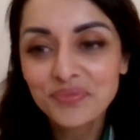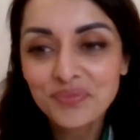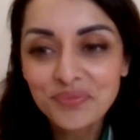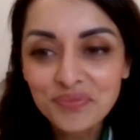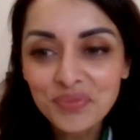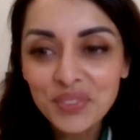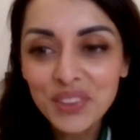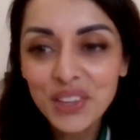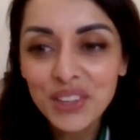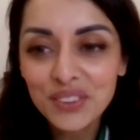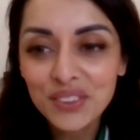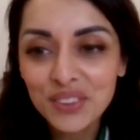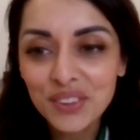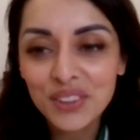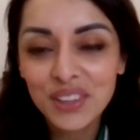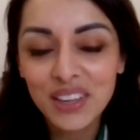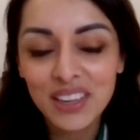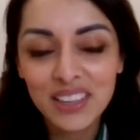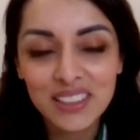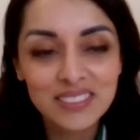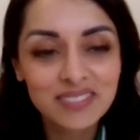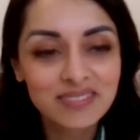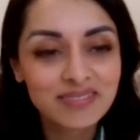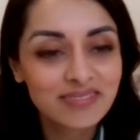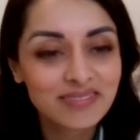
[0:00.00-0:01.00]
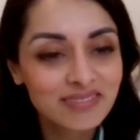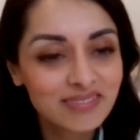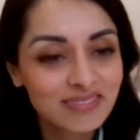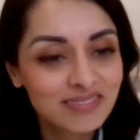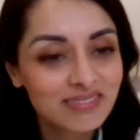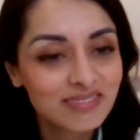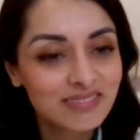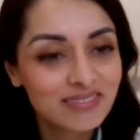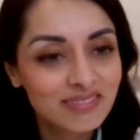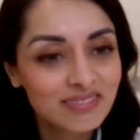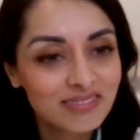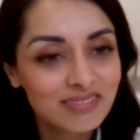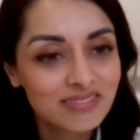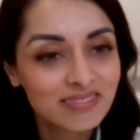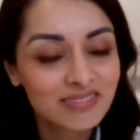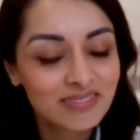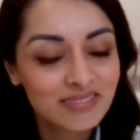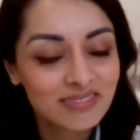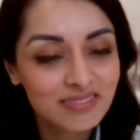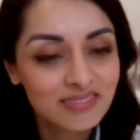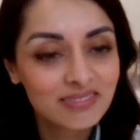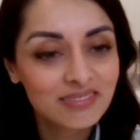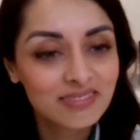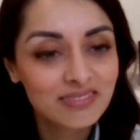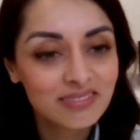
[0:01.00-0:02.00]
are you going to get your tongue tie
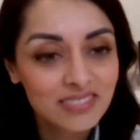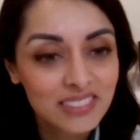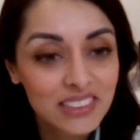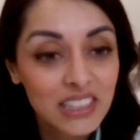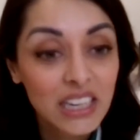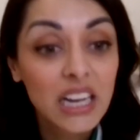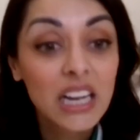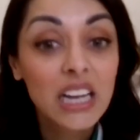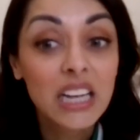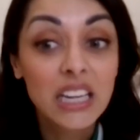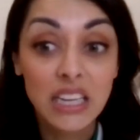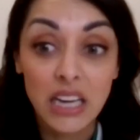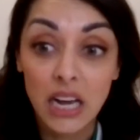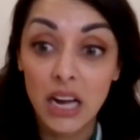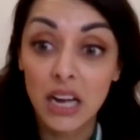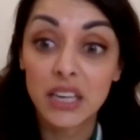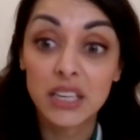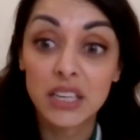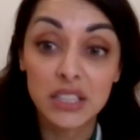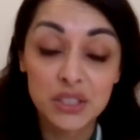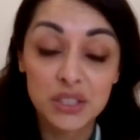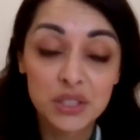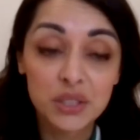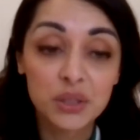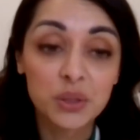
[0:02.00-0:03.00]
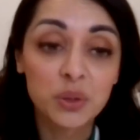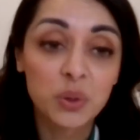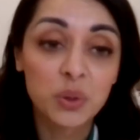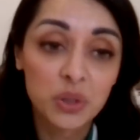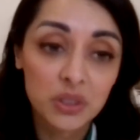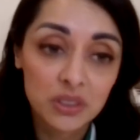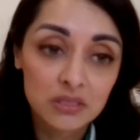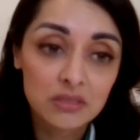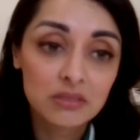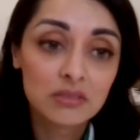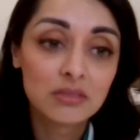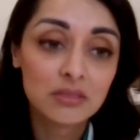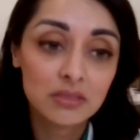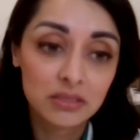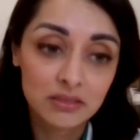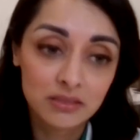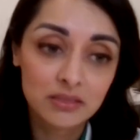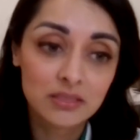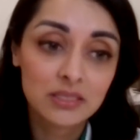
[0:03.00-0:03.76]
released? Yeah, I need to. Oh,